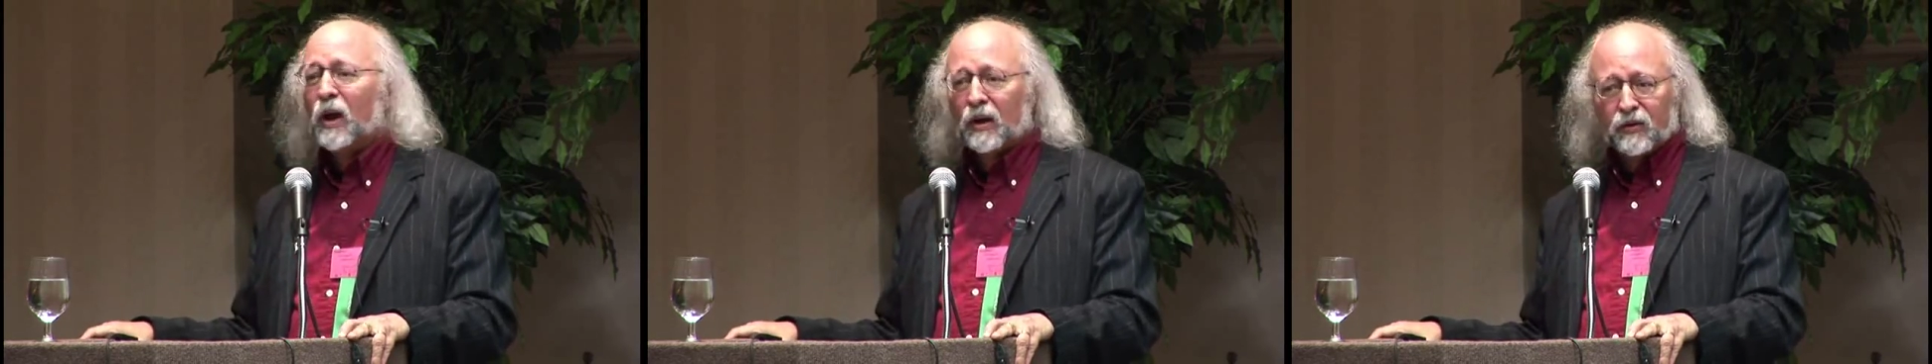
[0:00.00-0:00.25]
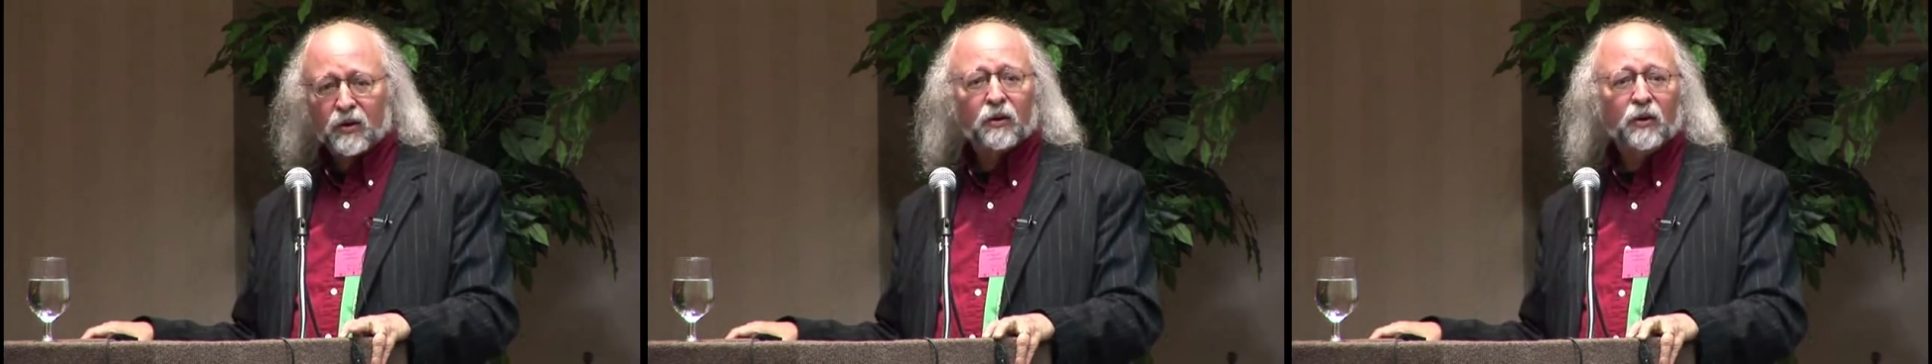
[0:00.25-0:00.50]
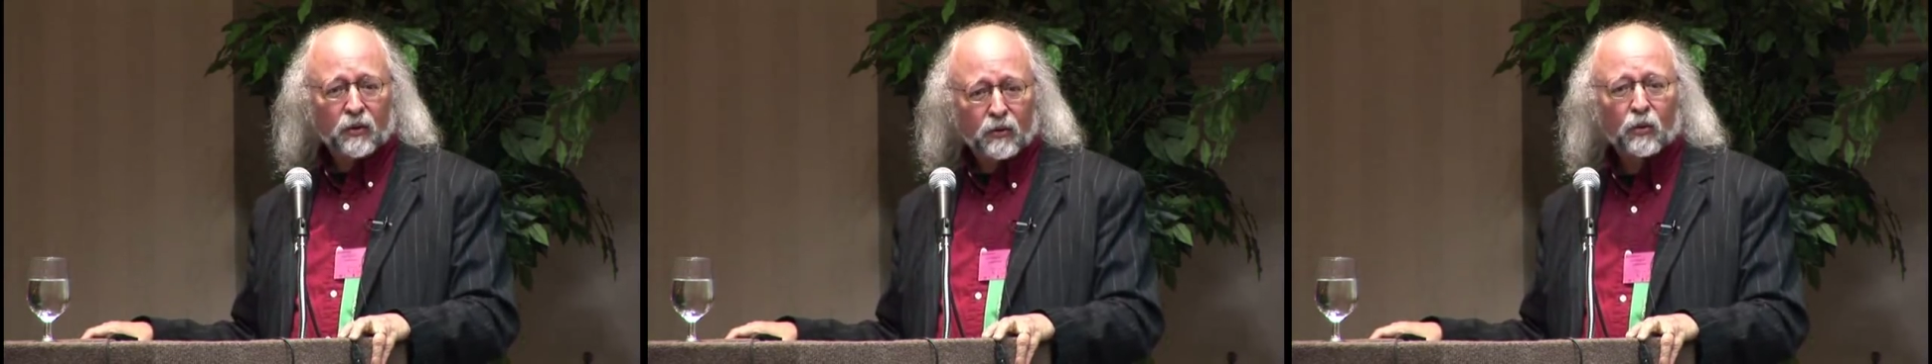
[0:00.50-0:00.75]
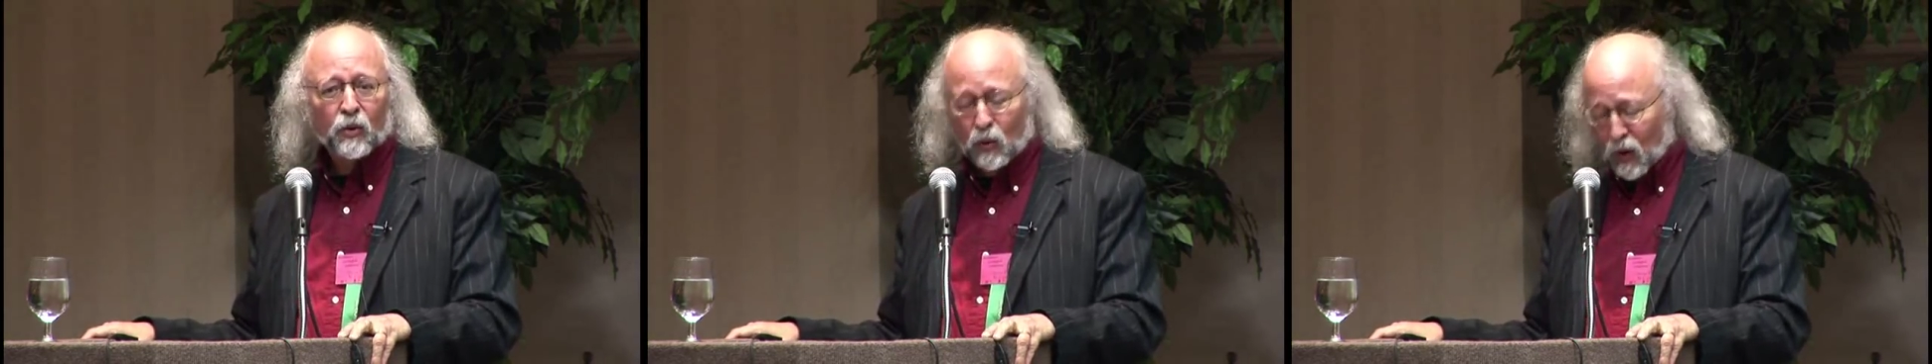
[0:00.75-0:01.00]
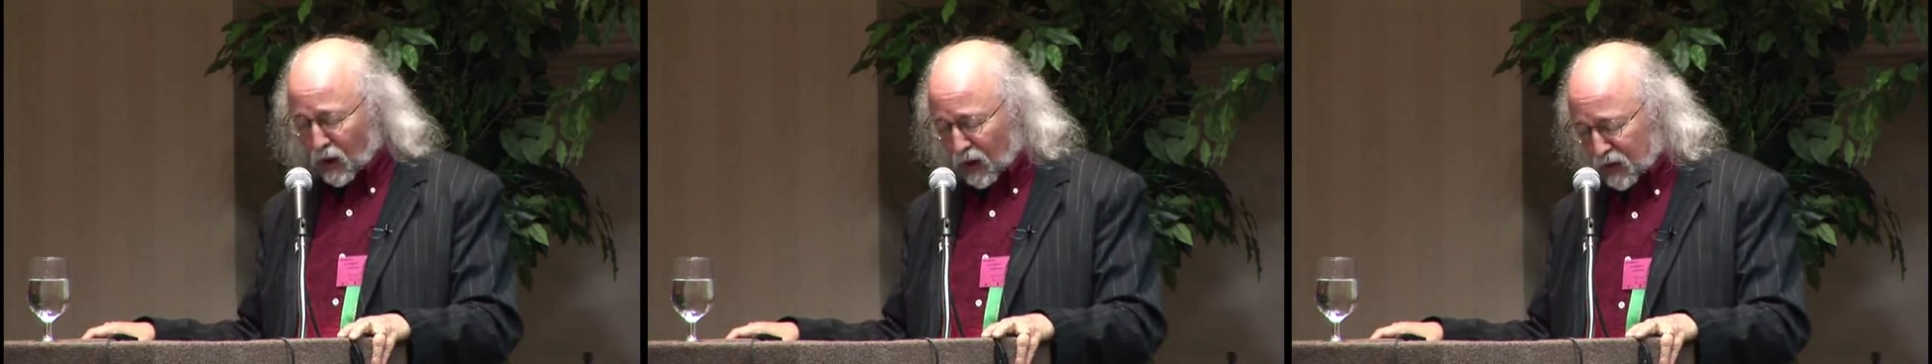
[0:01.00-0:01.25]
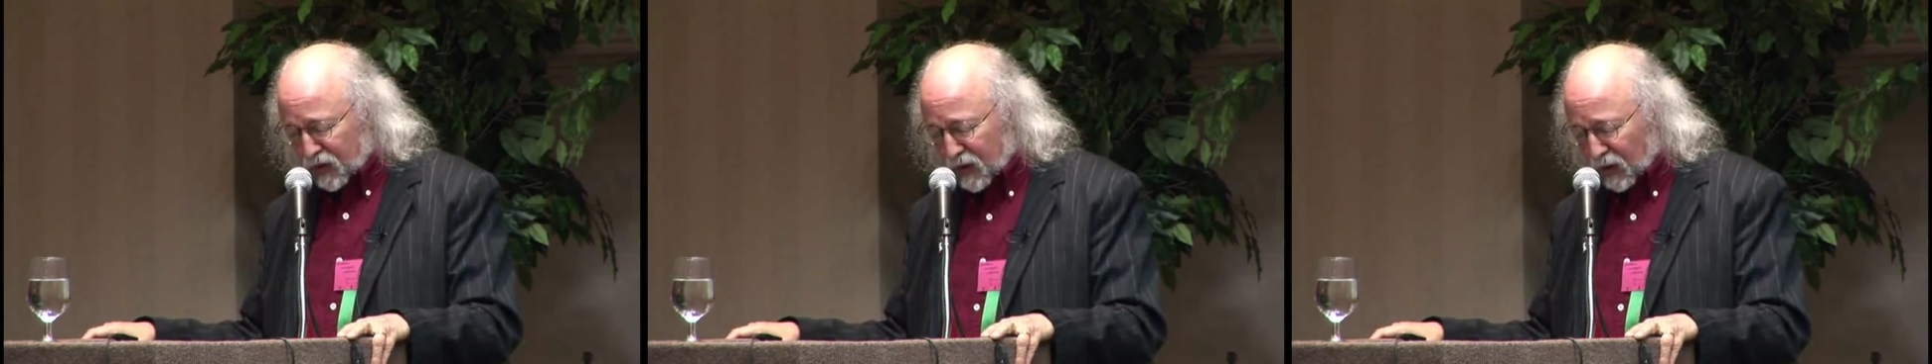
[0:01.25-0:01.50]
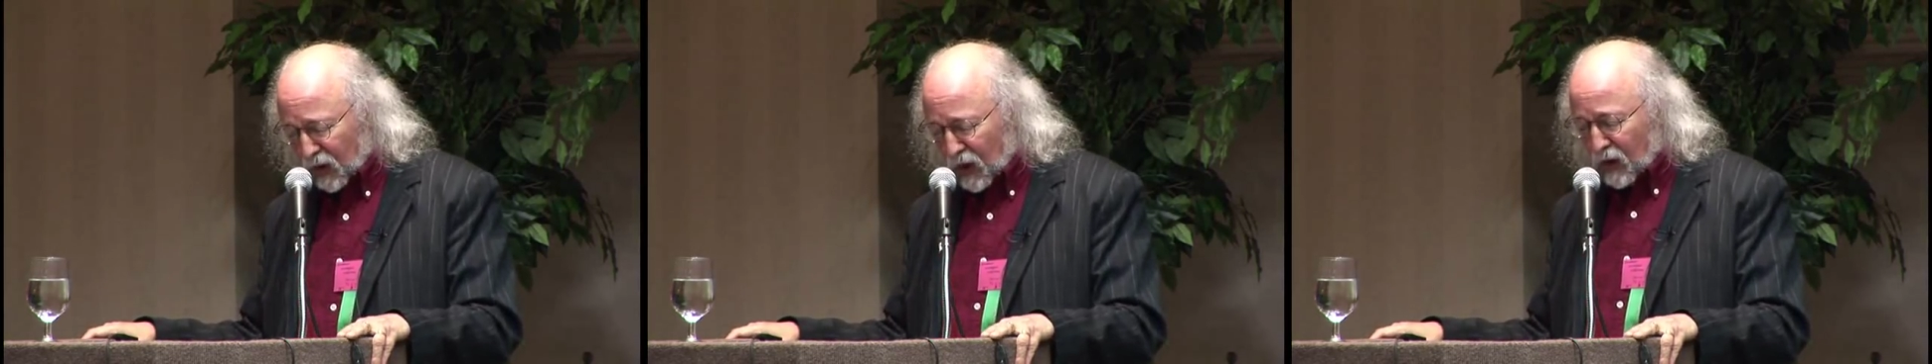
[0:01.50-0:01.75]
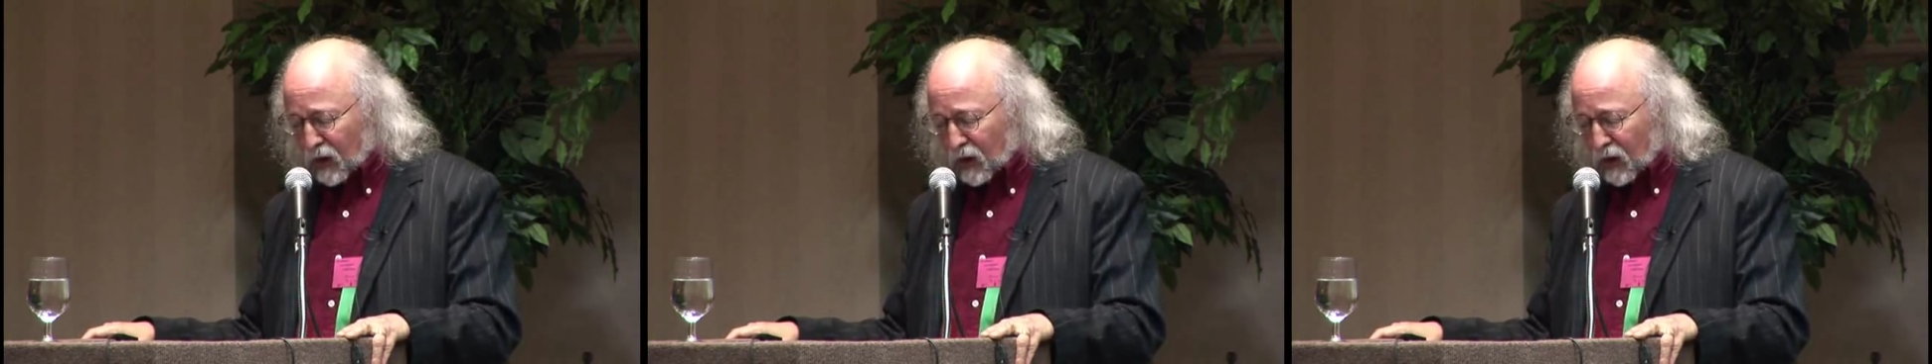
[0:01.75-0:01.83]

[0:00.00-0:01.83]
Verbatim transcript: passing through Aquarius still